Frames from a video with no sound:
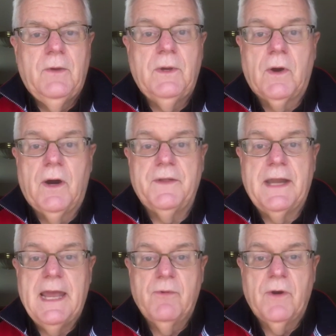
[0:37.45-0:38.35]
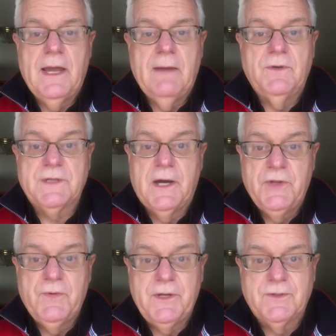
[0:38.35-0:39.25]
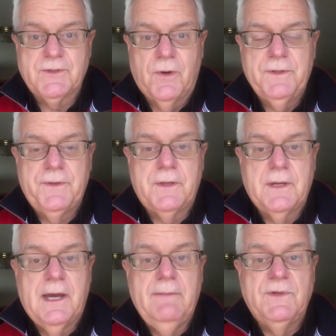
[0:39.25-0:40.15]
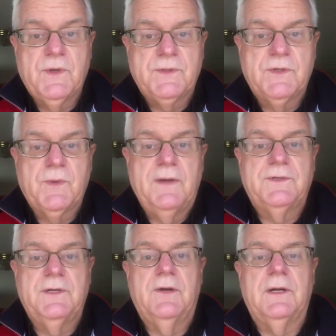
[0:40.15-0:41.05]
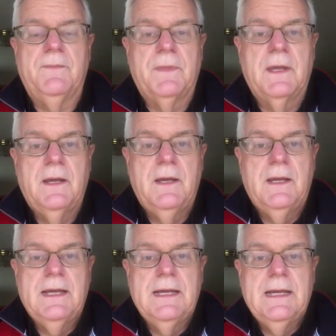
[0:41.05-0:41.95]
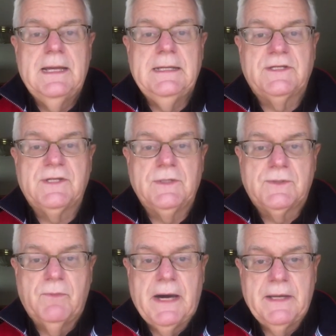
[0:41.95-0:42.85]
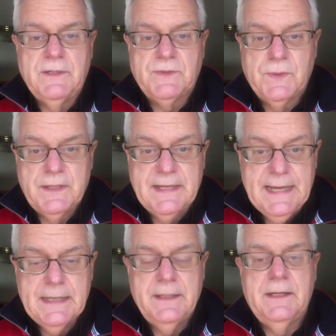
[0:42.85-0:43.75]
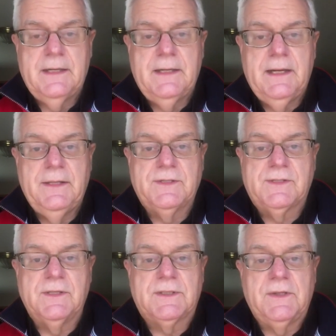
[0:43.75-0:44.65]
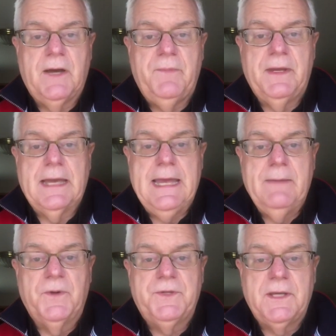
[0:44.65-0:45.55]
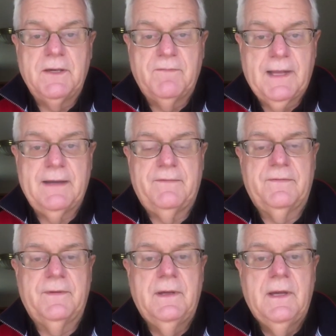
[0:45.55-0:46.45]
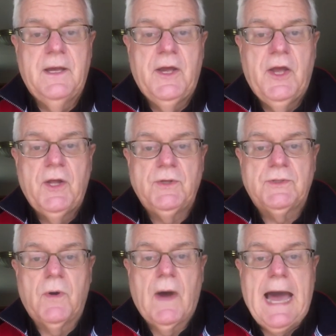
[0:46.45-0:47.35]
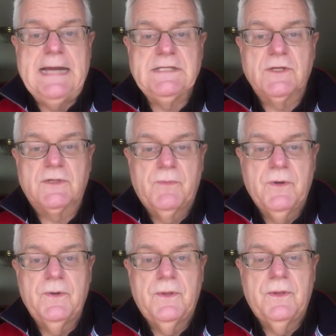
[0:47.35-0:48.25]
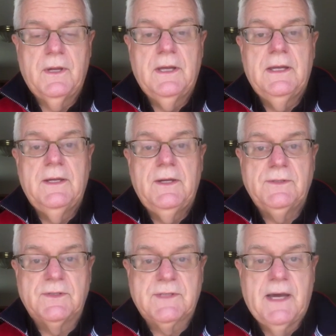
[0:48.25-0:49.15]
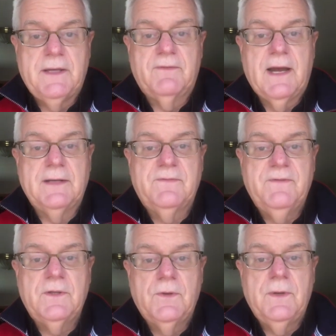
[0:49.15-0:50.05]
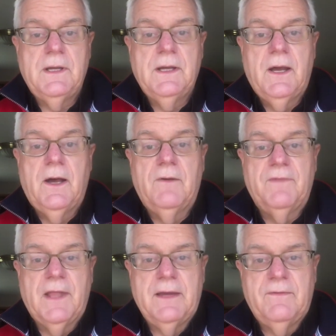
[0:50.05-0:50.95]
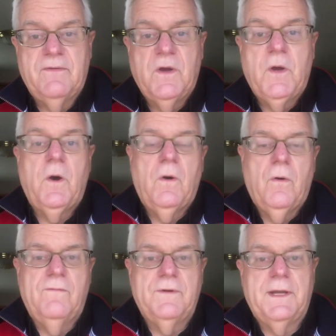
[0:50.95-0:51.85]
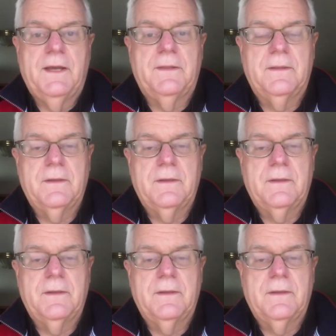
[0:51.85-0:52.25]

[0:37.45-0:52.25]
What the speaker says: Recall that Abraham was 100 years old at the time, as was his wife Sarah. In a sense, their bodies were dead, in the sense of not being able to give life. And so Isaac's birth is a sign of God's victory of life over death.